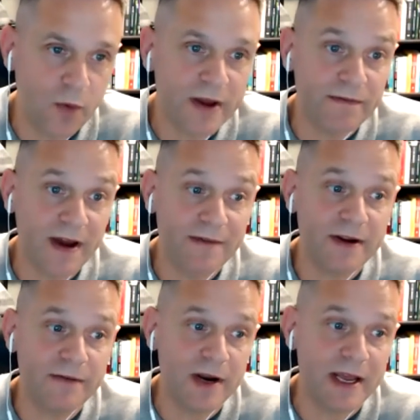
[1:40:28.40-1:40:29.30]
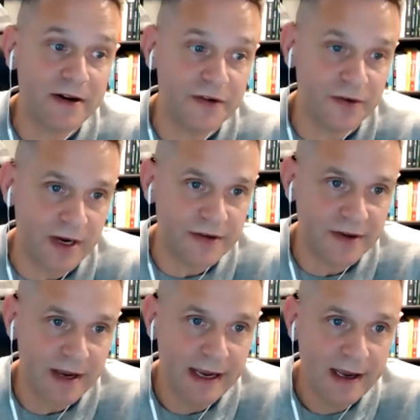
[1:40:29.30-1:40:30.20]
45 different
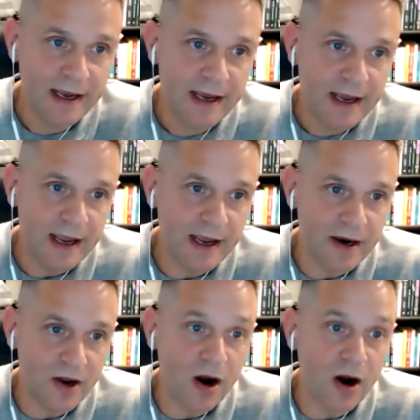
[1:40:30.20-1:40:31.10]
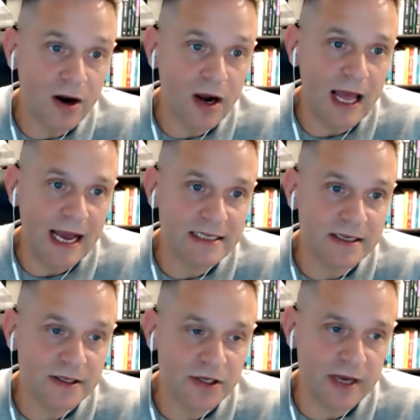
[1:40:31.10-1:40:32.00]
industries in our
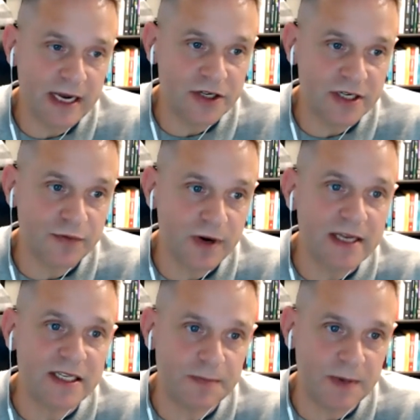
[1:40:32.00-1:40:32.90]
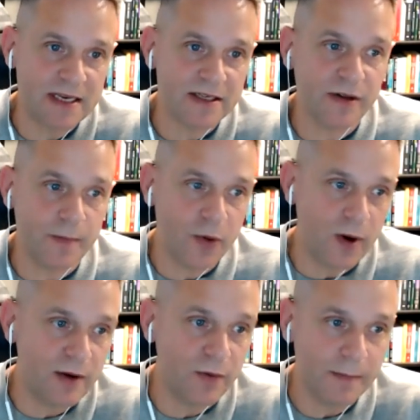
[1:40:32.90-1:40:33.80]
class. So that just really speaks to the
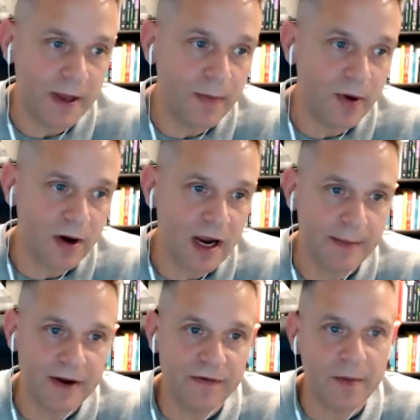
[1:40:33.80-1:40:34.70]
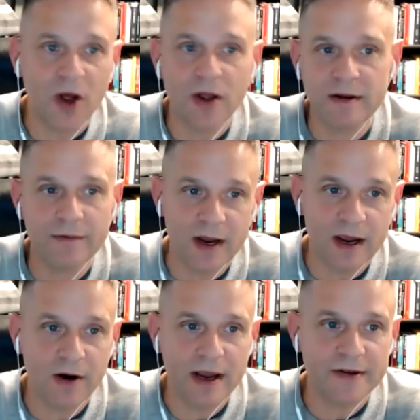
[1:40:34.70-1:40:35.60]
point where people are coming from all different
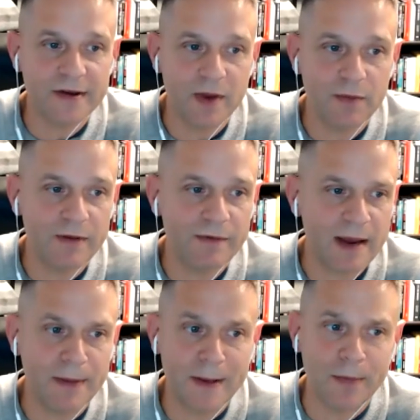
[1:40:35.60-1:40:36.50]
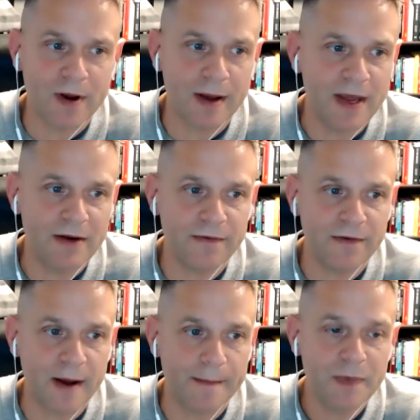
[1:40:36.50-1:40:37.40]
areas. I mean, we've had people come in
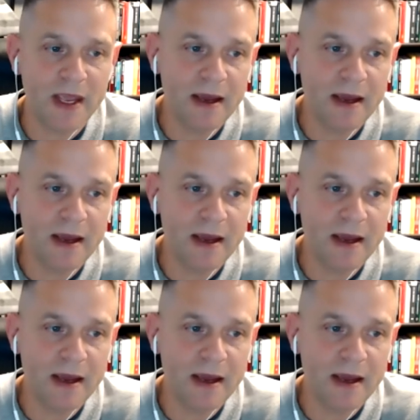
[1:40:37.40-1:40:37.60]
from,